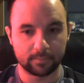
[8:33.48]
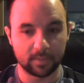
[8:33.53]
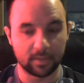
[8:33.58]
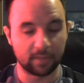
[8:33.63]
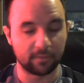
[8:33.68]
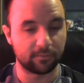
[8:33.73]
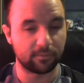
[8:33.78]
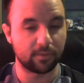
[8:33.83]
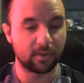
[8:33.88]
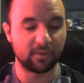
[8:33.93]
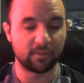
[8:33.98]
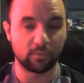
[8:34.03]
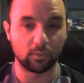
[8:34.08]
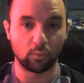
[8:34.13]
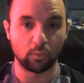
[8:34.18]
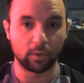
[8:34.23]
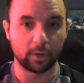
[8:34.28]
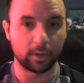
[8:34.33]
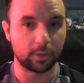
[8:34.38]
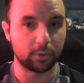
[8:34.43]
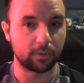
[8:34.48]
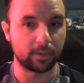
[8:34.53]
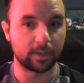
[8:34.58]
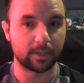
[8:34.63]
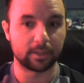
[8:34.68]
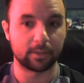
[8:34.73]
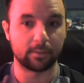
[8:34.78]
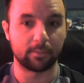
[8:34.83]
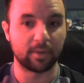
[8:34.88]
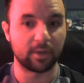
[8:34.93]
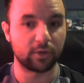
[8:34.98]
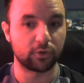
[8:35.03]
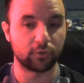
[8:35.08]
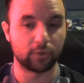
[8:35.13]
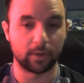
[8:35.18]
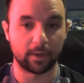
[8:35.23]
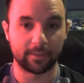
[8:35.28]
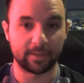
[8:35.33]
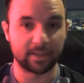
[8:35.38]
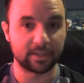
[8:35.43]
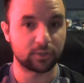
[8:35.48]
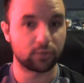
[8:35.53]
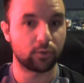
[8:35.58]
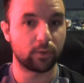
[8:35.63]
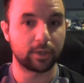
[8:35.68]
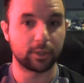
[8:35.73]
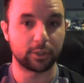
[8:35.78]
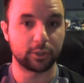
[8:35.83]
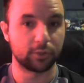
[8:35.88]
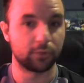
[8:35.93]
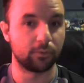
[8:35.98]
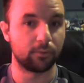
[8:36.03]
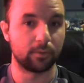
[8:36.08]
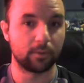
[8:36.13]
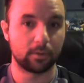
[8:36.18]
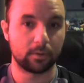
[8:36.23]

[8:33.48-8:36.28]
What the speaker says: If you want to donate to the Patreon, that's great too.